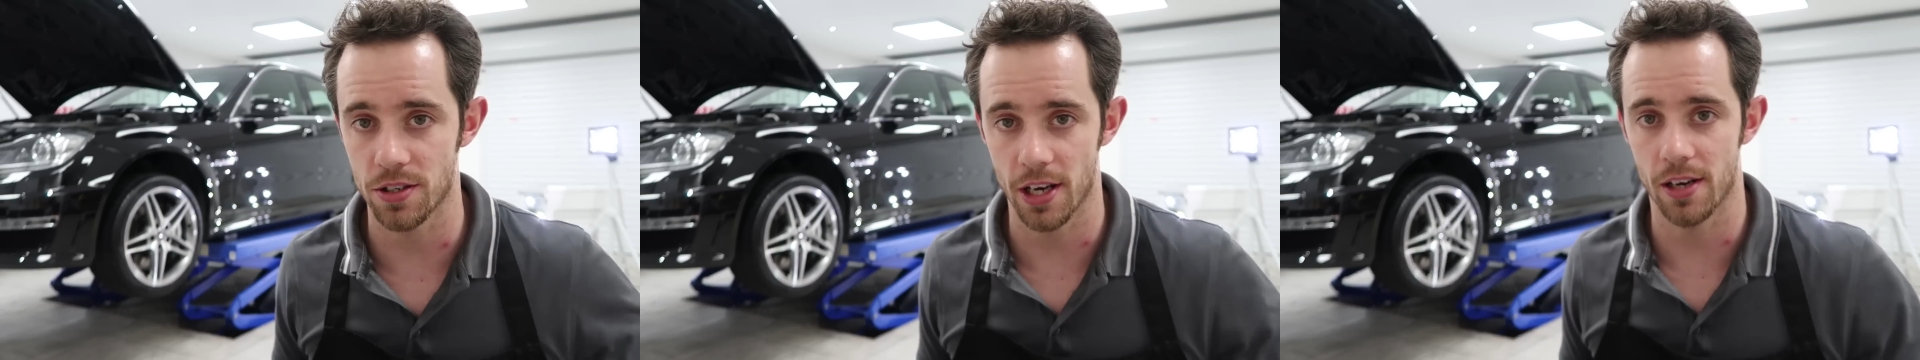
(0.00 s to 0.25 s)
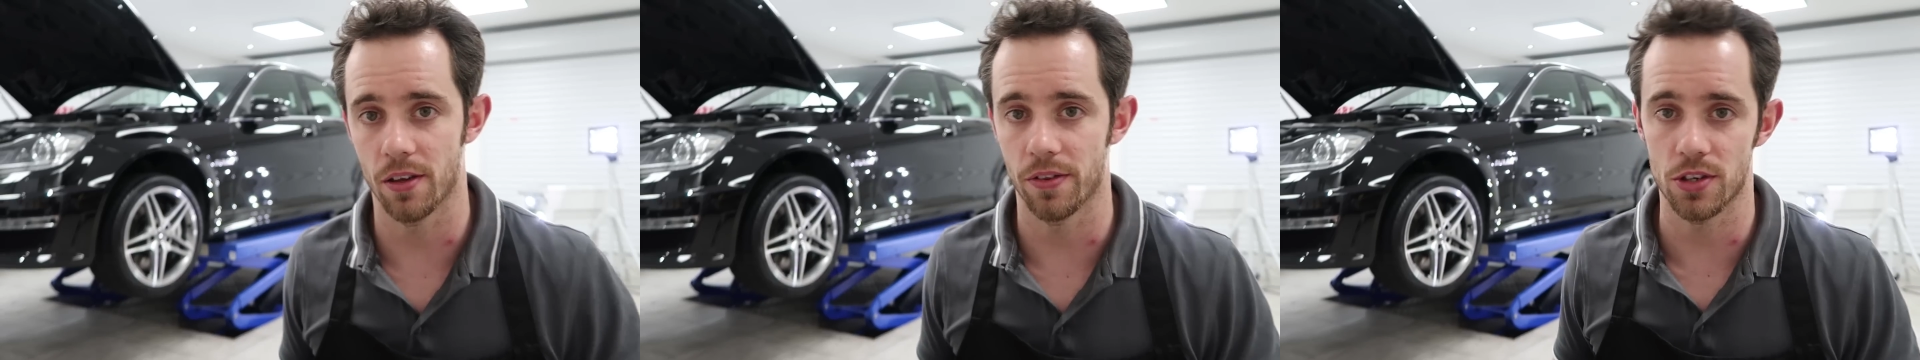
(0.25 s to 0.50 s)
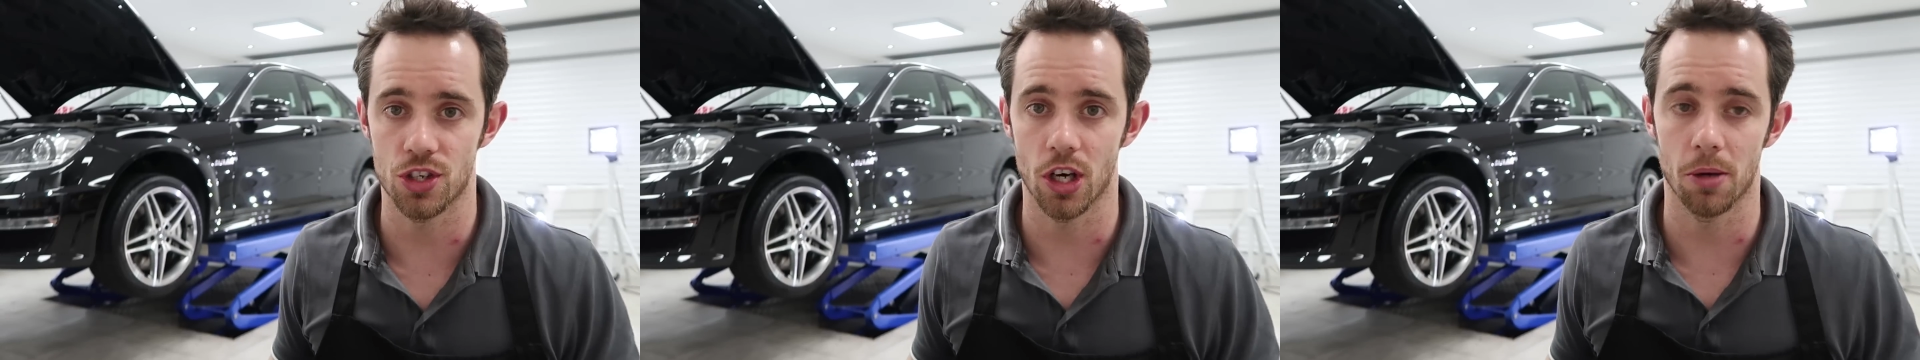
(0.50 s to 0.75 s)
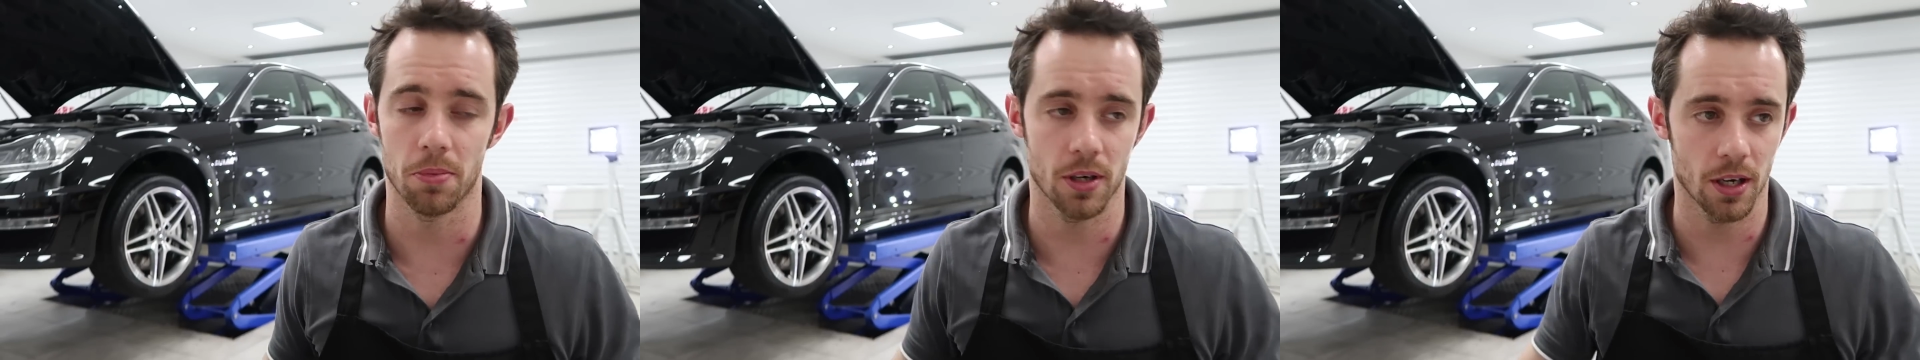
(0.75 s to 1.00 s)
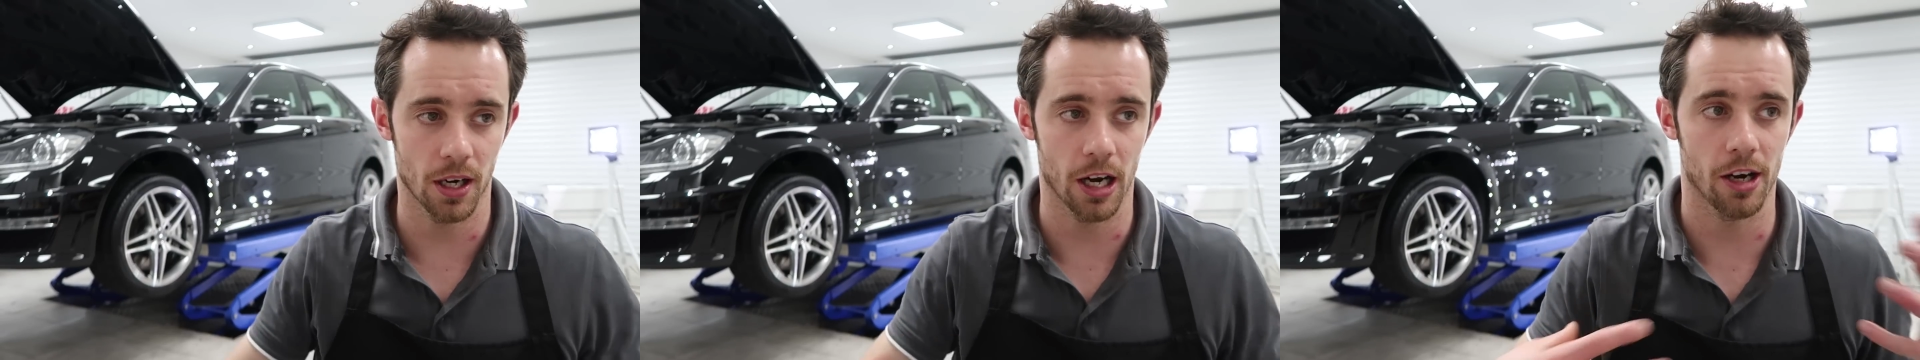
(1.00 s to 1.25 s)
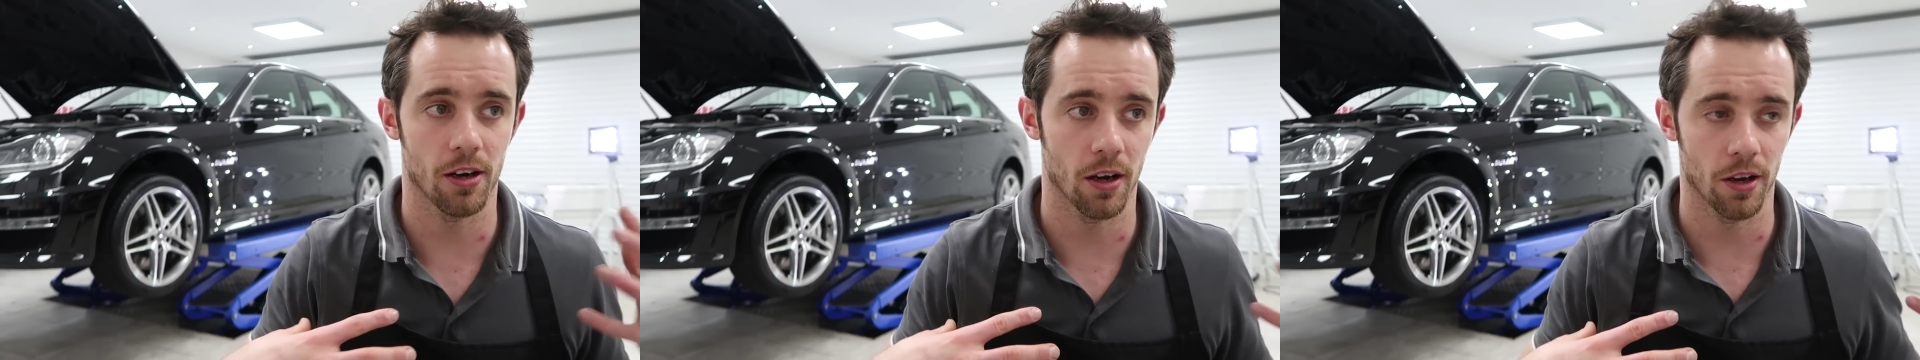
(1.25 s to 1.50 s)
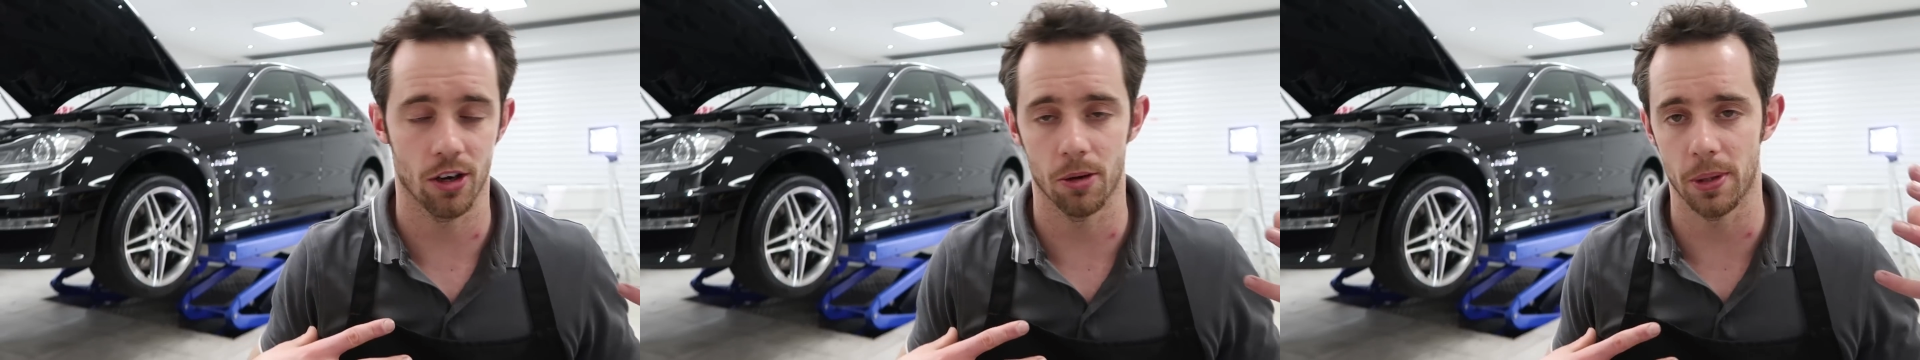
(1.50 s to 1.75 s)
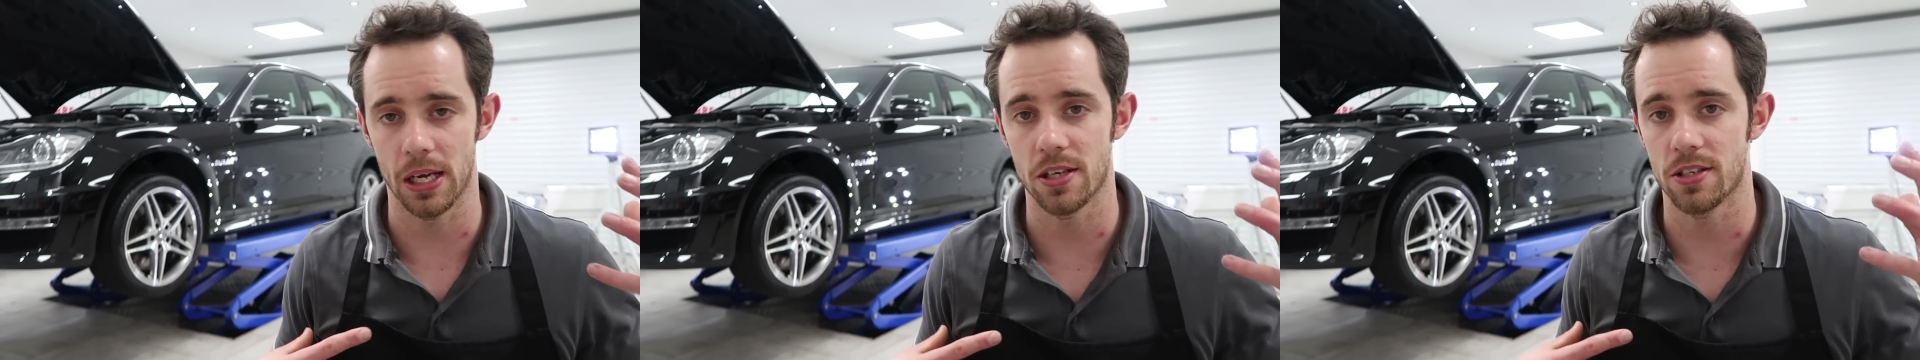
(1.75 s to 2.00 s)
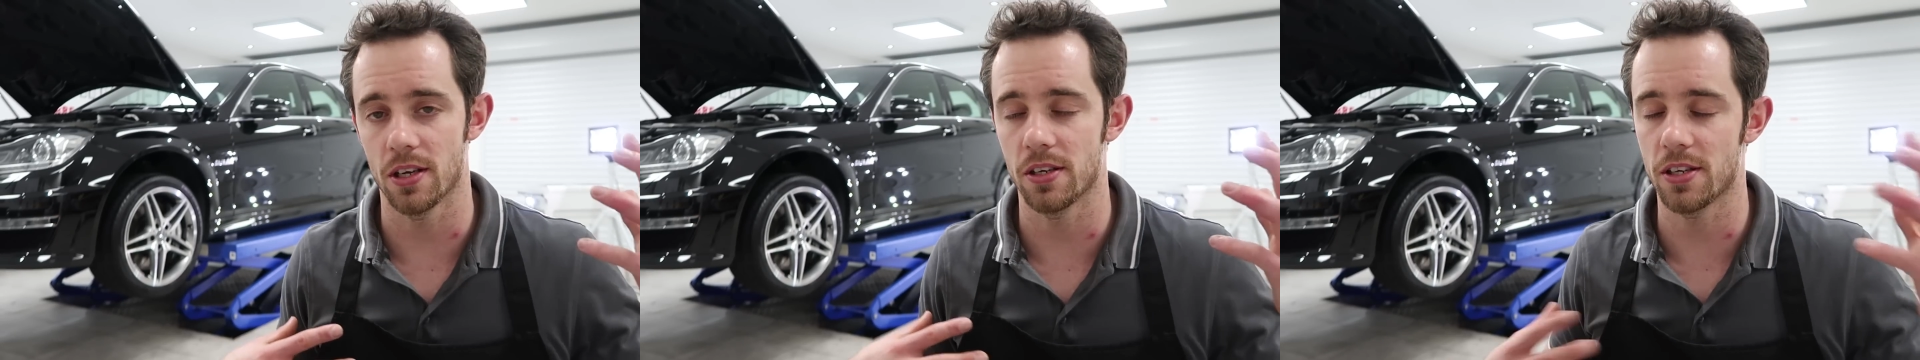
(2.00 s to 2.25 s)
you take on this job? I can't accommodate it.